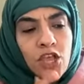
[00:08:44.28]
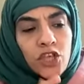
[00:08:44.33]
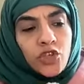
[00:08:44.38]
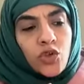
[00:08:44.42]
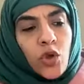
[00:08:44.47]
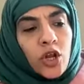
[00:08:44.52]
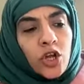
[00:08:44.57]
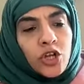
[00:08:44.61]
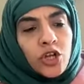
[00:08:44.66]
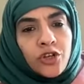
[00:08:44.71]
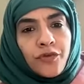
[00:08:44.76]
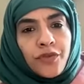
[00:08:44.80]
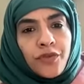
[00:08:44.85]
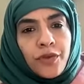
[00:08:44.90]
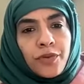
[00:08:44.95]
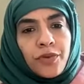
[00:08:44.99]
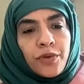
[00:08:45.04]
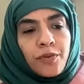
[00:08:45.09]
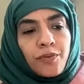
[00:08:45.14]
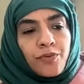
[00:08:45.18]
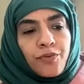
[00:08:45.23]
So a lot of
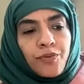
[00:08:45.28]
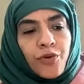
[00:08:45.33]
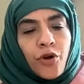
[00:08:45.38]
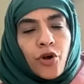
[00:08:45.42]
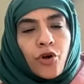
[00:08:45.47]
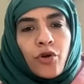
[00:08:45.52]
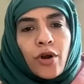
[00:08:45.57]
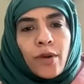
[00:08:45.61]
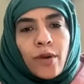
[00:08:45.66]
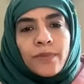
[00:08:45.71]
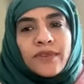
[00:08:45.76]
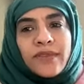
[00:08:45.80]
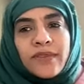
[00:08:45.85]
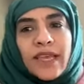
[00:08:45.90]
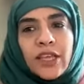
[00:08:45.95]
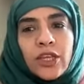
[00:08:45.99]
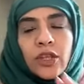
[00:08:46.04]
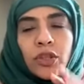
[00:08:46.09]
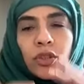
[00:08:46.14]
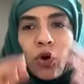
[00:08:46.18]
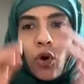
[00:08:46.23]
the programs,
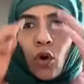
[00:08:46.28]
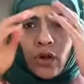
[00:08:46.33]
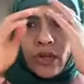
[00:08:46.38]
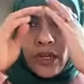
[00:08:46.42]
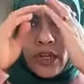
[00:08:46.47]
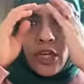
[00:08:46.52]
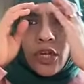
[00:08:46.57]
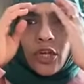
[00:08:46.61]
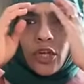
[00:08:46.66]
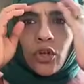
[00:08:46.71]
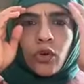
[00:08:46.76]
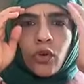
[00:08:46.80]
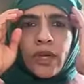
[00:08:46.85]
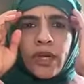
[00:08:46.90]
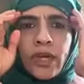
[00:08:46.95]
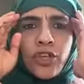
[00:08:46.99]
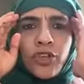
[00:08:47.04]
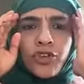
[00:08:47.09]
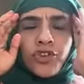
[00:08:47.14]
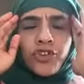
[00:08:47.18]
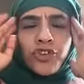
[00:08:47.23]
they only look
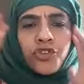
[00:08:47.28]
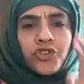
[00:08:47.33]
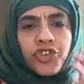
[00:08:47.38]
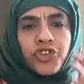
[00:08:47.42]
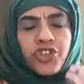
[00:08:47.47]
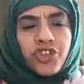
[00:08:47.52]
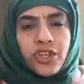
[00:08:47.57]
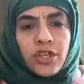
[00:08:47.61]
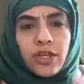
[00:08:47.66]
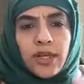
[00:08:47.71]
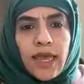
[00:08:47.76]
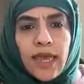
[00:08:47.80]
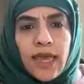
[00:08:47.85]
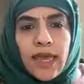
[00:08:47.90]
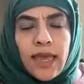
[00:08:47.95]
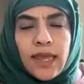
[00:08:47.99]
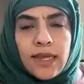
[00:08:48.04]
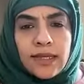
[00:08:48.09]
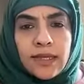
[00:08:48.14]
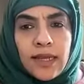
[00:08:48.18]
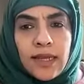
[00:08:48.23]
at nutrition
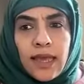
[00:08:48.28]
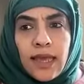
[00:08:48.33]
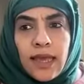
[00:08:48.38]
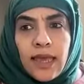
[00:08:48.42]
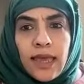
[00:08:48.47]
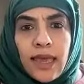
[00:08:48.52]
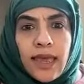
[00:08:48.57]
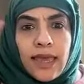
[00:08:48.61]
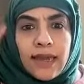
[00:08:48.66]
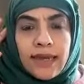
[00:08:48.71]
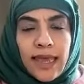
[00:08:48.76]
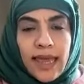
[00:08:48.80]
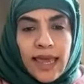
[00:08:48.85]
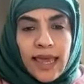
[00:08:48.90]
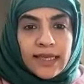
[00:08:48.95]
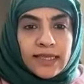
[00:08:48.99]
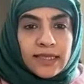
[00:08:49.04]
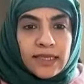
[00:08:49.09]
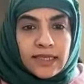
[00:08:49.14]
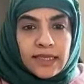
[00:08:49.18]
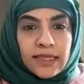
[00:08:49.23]
and
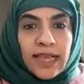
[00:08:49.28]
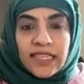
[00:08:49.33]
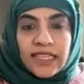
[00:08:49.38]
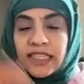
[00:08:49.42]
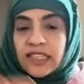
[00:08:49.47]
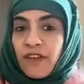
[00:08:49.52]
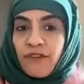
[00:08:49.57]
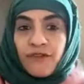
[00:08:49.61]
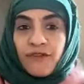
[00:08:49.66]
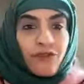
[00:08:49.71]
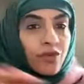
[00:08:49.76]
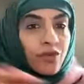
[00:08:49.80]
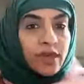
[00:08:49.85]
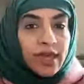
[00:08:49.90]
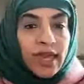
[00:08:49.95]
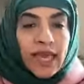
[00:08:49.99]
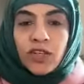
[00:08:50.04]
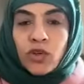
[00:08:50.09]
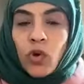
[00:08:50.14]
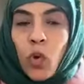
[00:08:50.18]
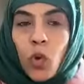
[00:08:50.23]
exercise. They
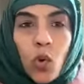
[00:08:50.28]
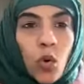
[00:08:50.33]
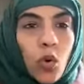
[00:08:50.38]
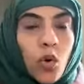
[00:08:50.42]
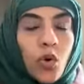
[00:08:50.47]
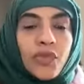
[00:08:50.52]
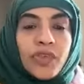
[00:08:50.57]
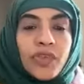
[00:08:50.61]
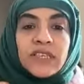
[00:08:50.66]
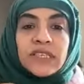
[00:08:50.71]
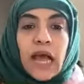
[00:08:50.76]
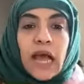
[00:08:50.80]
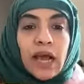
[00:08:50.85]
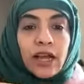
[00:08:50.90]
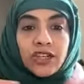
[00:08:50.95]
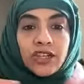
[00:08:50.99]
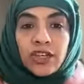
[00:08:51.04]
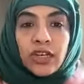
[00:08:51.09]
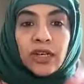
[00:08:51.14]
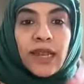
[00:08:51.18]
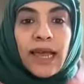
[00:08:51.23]
forget all these
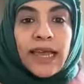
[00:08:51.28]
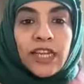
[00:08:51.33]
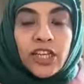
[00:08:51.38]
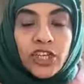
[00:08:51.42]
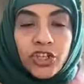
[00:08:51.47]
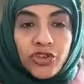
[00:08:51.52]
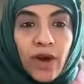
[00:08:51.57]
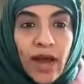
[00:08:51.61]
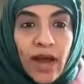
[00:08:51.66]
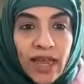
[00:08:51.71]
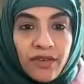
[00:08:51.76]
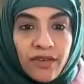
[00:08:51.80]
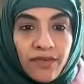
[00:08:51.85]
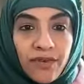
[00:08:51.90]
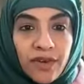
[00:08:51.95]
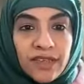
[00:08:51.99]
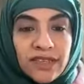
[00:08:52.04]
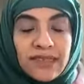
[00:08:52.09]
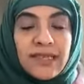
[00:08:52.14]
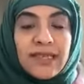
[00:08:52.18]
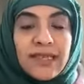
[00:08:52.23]
underlying
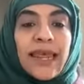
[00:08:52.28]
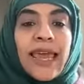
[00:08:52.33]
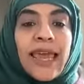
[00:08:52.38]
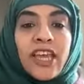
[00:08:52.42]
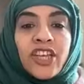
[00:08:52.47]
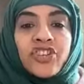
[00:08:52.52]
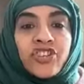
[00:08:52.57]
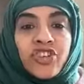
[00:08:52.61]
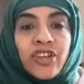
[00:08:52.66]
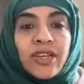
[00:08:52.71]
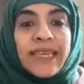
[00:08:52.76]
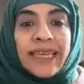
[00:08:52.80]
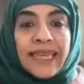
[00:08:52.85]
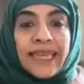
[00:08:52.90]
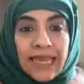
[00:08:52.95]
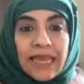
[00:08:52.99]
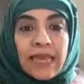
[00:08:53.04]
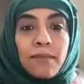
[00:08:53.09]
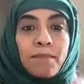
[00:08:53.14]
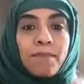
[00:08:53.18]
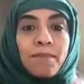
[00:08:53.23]
drivers that actually
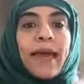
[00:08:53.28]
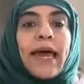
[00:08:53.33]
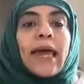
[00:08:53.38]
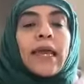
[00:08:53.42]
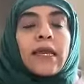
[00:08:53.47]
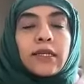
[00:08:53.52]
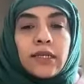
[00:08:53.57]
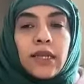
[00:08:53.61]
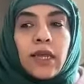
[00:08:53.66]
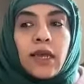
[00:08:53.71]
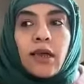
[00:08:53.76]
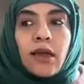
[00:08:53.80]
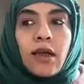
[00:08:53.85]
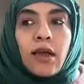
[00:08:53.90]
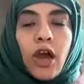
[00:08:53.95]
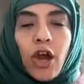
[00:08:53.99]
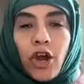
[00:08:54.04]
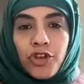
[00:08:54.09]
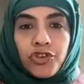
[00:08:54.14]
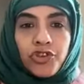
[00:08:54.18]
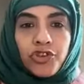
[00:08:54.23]
impact
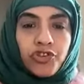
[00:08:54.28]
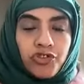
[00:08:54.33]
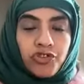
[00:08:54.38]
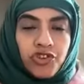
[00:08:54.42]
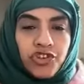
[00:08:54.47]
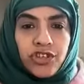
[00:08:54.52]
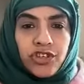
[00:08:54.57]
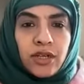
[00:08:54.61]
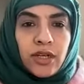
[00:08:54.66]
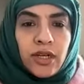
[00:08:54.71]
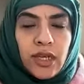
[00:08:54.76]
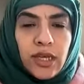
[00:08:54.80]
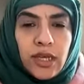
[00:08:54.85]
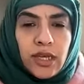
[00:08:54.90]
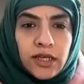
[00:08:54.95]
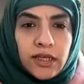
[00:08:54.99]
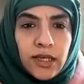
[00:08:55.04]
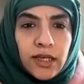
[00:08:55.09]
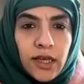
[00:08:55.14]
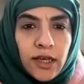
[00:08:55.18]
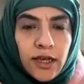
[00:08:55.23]
our nutrition and
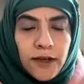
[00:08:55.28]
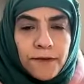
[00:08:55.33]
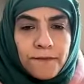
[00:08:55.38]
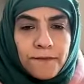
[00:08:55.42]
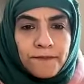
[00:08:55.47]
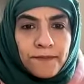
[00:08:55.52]
eating.